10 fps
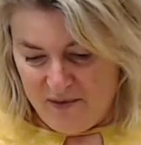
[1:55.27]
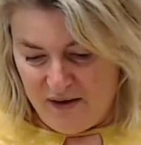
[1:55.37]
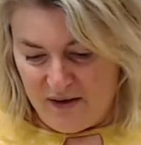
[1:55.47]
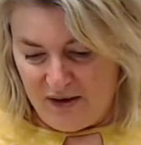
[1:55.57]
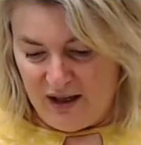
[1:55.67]

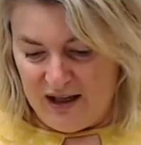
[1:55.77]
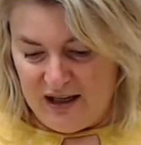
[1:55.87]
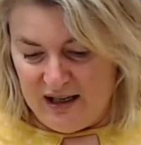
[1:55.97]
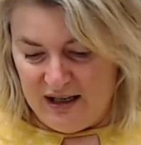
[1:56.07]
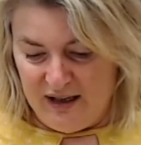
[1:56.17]

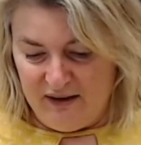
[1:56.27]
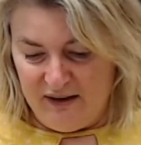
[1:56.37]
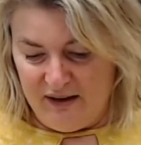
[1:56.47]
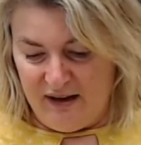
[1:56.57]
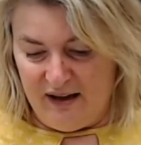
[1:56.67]

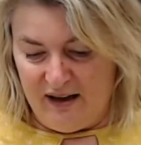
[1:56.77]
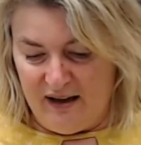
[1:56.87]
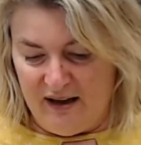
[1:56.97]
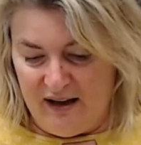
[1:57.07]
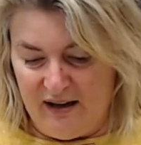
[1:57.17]

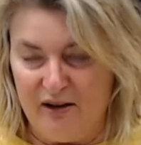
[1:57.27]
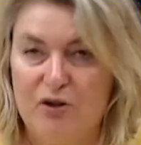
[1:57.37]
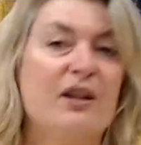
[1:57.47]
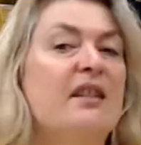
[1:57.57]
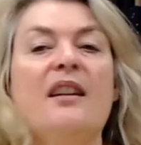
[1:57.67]
The
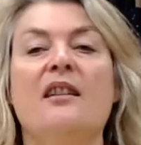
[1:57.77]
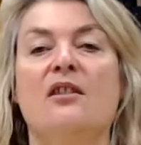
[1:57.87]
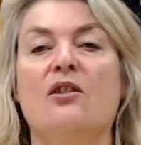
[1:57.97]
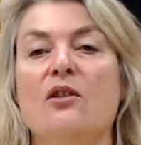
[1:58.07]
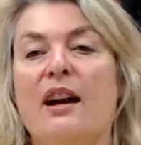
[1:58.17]
dress they had to
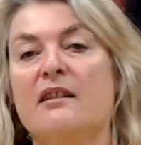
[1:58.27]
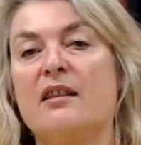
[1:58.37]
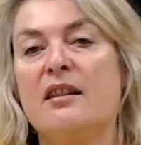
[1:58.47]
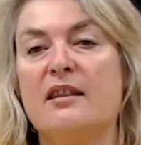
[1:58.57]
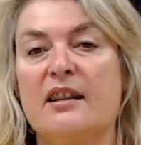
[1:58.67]
do had
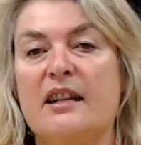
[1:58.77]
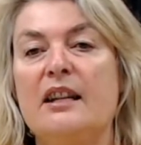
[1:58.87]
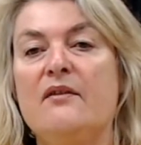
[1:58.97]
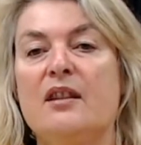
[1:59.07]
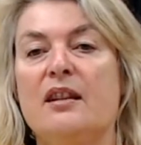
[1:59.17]

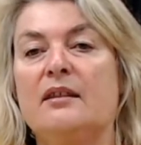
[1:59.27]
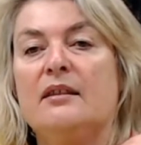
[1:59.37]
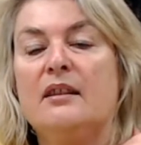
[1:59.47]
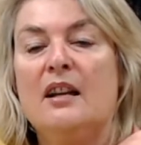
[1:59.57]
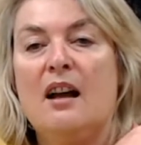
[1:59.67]
sleeves
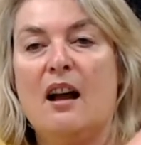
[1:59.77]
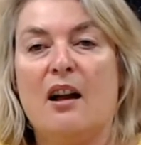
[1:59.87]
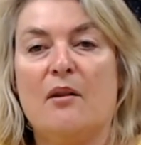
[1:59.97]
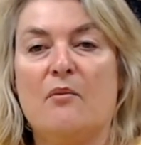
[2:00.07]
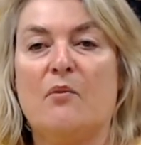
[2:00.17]

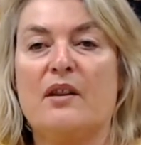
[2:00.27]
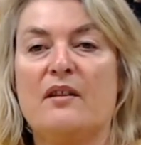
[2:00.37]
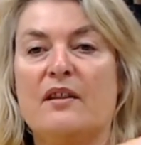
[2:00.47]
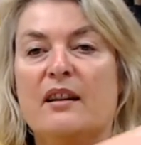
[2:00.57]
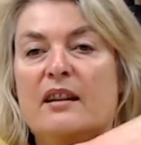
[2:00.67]

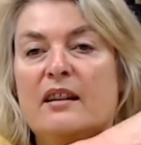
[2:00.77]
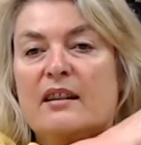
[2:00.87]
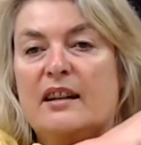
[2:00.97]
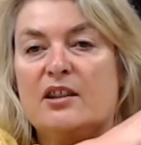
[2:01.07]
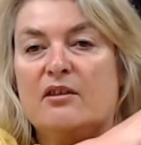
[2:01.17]
with
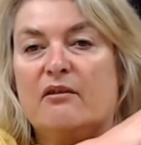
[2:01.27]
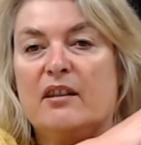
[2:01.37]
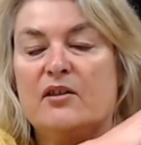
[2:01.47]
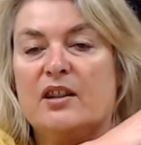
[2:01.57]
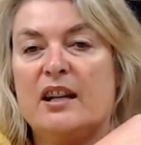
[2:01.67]
elastic
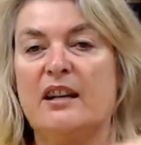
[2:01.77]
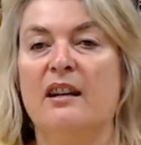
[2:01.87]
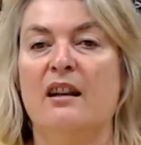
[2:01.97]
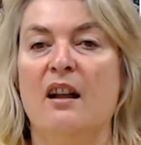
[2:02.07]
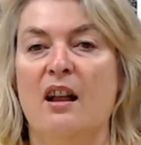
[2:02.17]
around here.
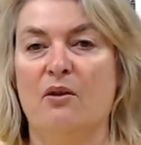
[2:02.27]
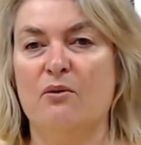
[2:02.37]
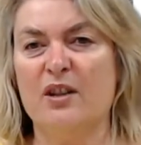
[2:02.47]
It also had